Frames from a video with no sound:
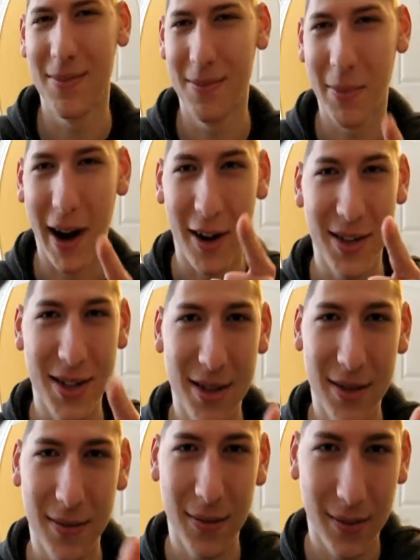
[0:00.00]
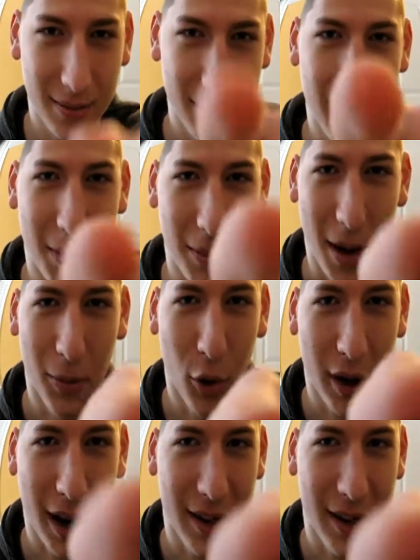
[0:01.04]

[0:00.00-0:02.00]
Parents, I'm looking at